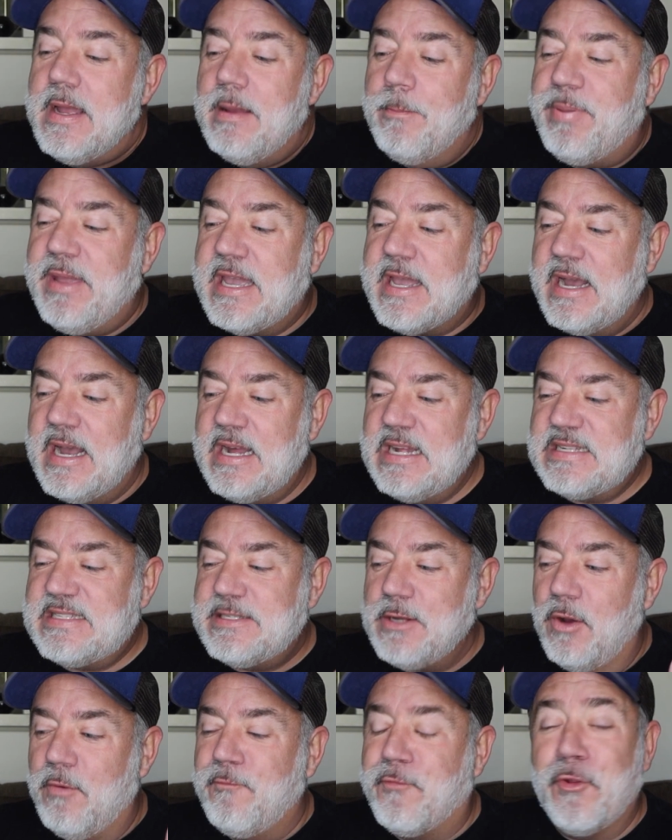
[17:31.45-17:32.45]
Because
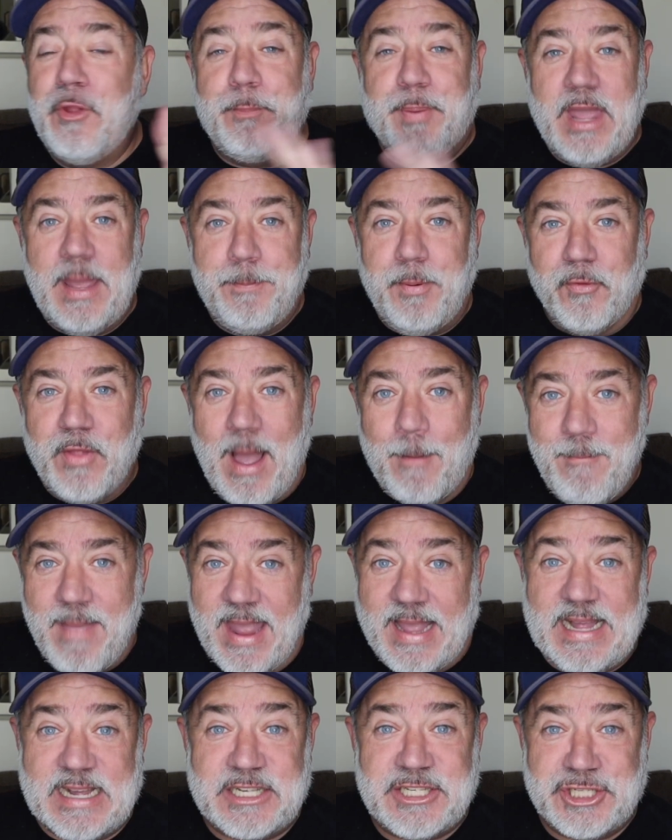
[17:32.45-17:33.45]
for the people that
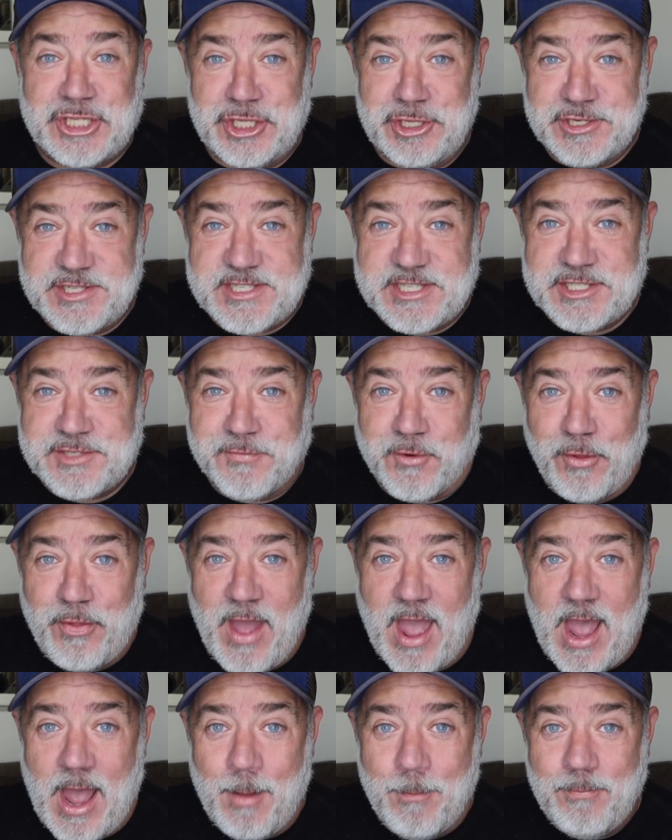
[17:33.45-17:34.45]
make excuses for
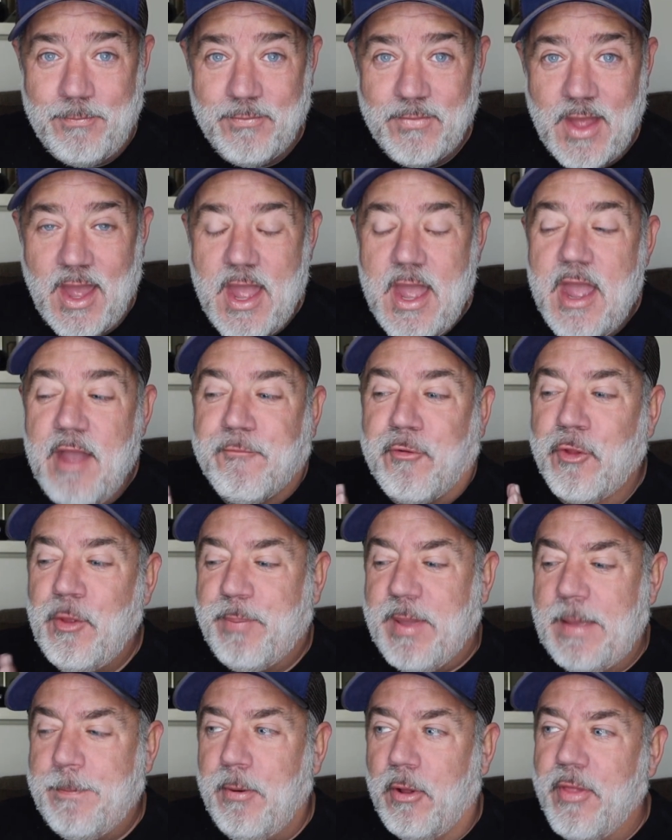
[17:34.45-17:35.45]
them, for the
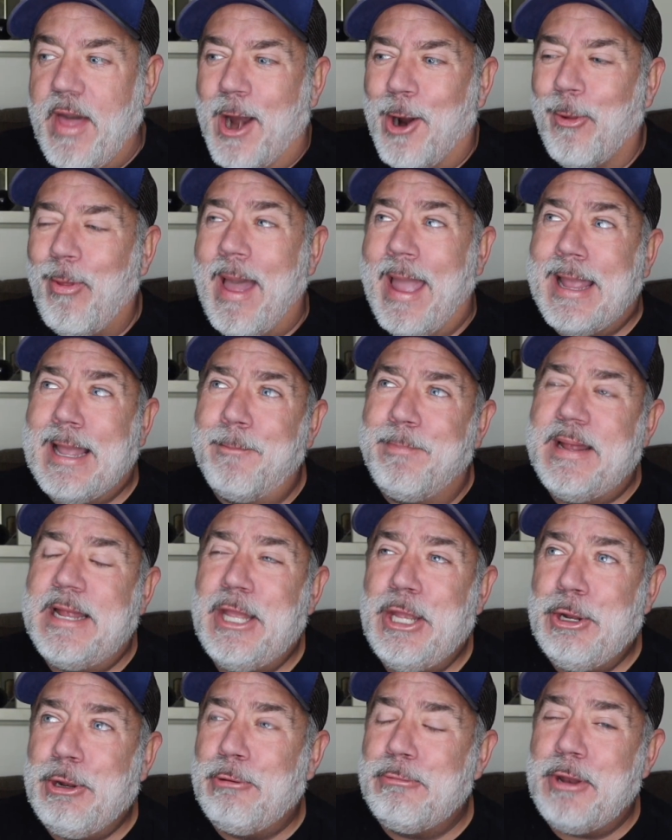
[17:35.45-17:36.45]
people that are like, but
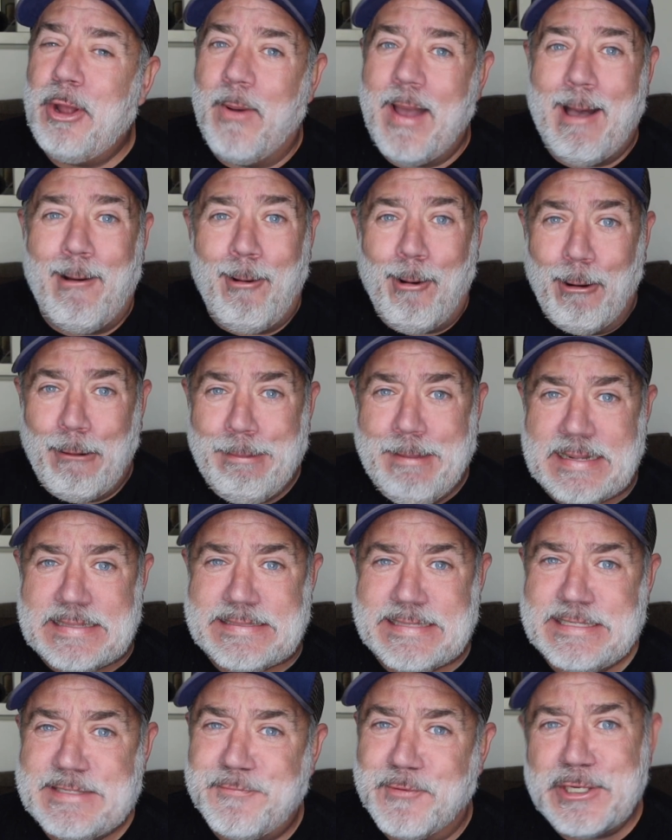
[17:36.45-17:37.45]
you don't know how hard
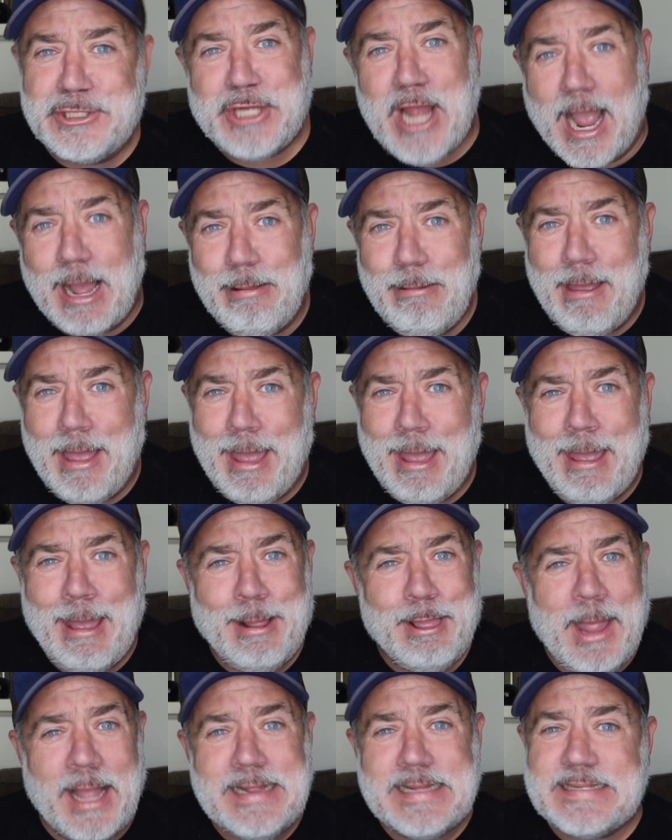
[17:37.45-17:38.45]
this is for
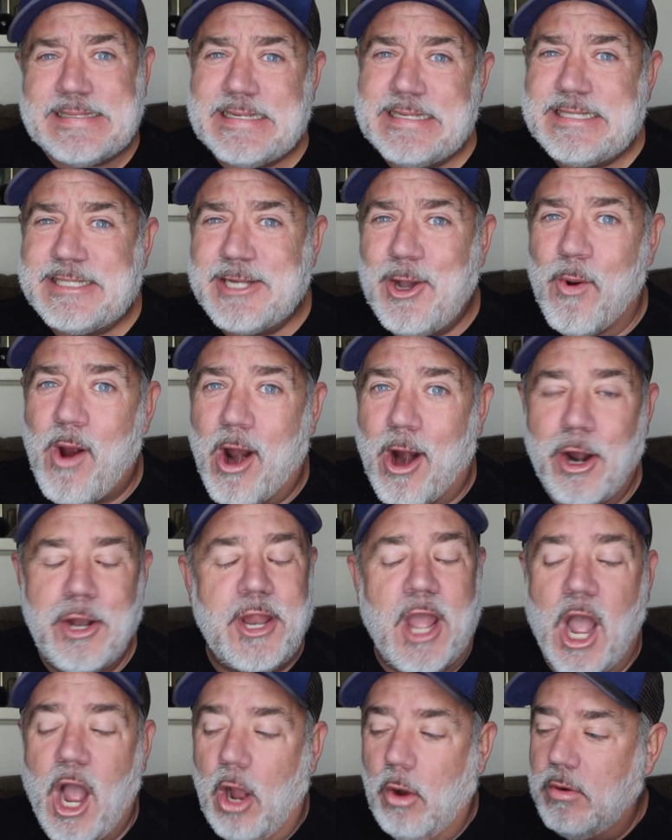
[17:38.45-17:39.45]
Jacqueline. Like, this is so hard.
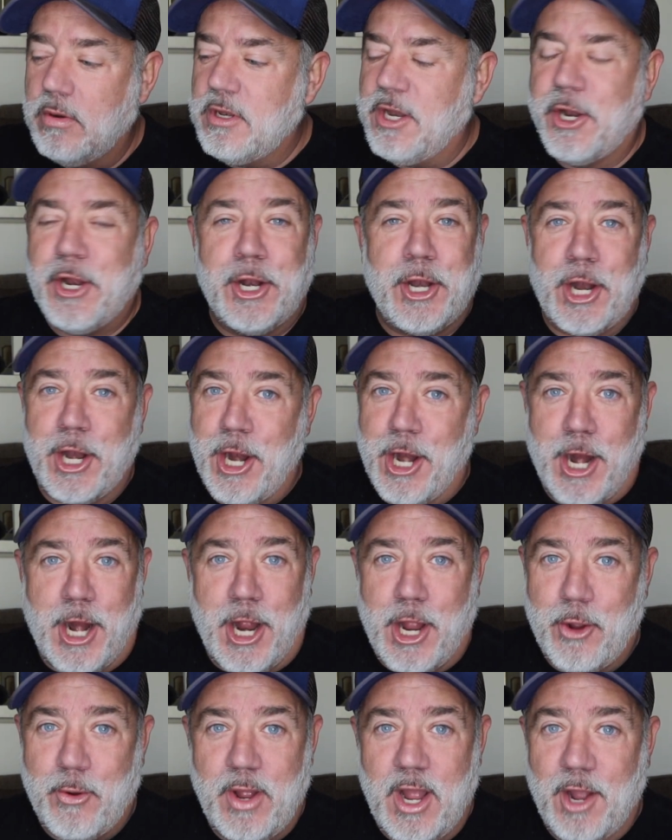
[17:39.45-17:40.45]
No, no, no, no, no, no,
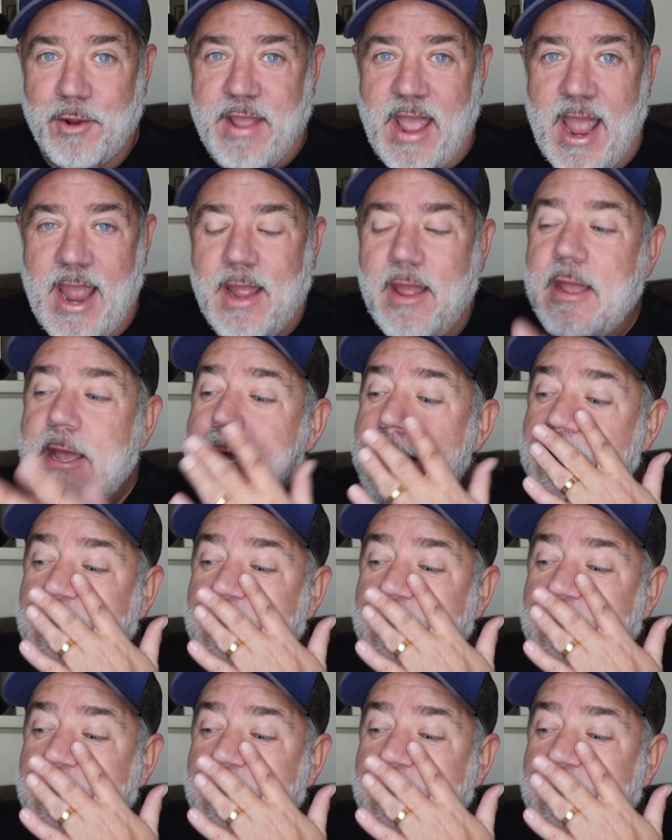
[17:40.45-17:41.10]
no. Okay?